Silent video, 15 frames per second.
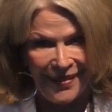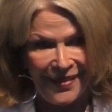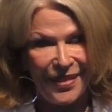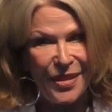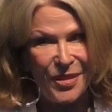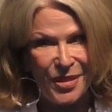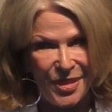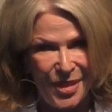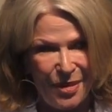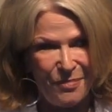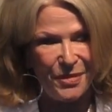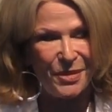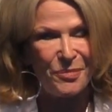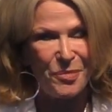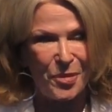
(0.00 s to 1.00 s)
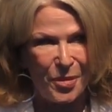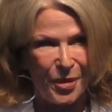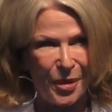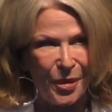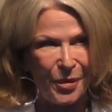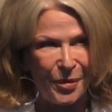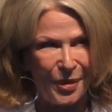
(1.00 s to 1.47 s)
there's something more
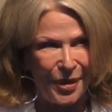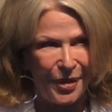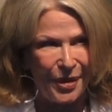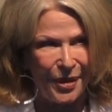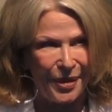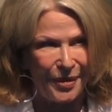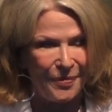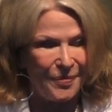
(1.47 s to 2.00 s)
going on.